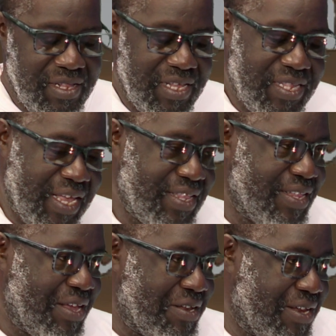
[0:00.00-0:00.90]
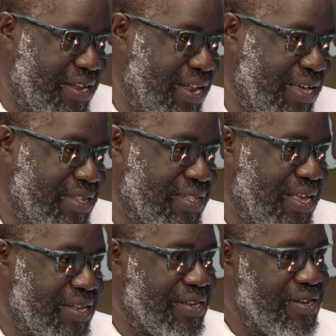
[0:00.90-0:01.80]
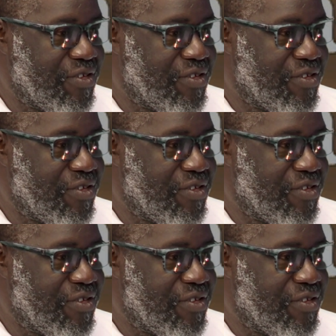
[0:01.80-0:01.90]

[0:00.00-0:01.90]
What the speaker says: dissect it and analyze and